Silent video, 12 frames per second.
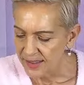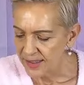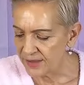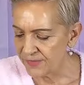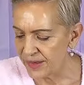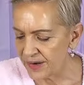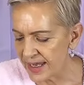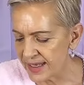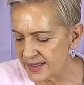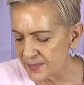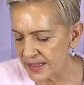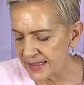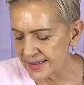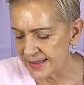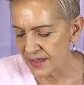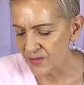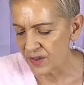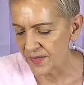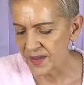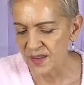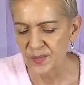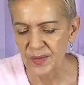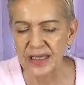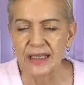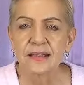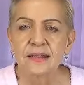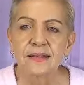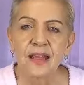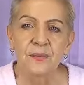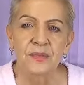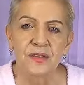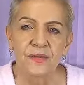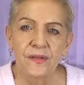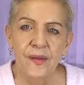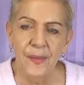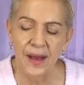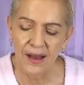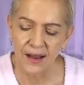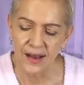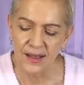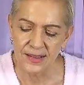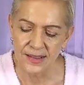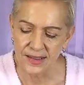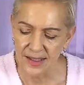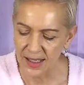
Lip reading: if there has been someone that's been deceptive in the past